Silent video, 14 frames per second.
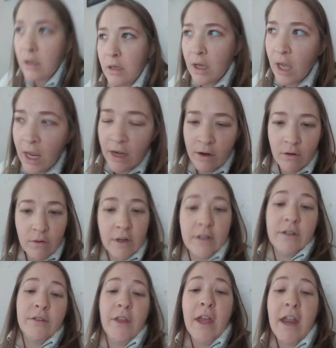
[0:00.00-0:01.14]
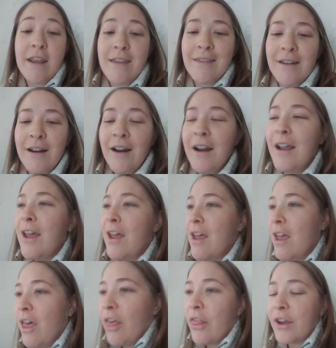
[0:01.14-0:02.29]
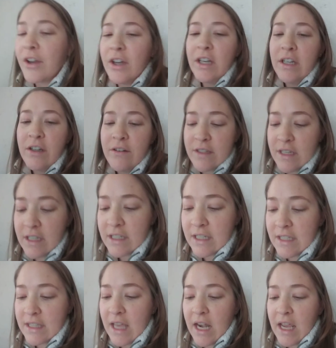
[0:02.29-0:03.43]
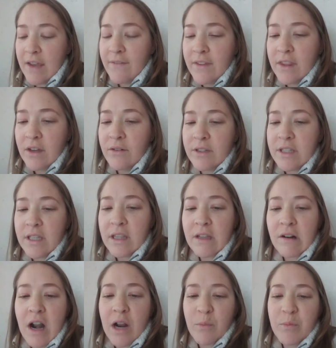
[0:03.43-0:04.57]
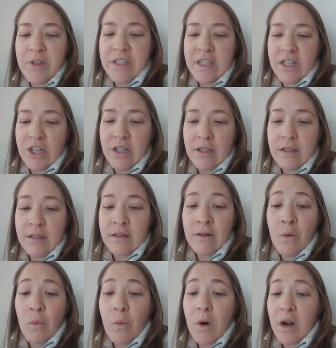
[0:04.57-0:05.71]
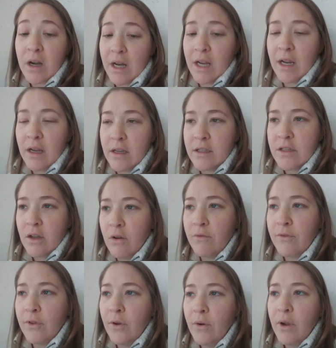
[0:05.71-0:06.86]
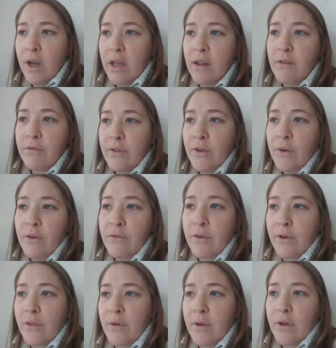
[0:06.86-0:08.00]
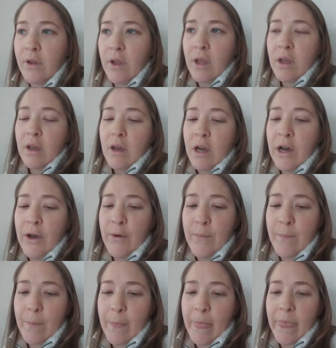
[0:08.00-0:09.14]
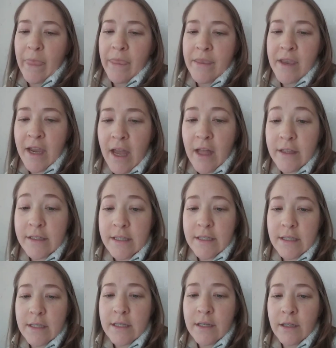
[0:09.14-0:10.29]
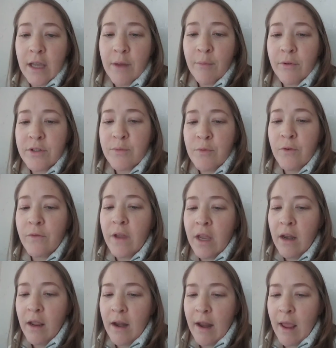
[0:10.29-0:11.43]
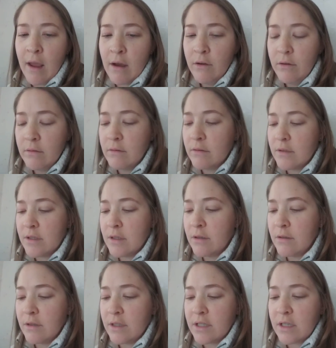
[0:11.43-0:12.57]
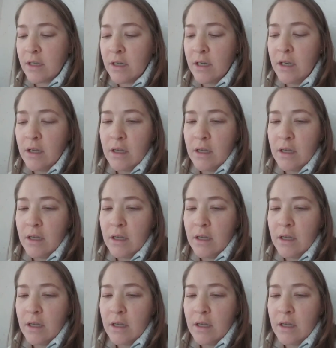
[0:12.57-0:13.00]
I don't want to do that either. The good news is that even though it's in the wrong position, it's still working. So the fluid for the dialysis is still able to move in and out, so that's good.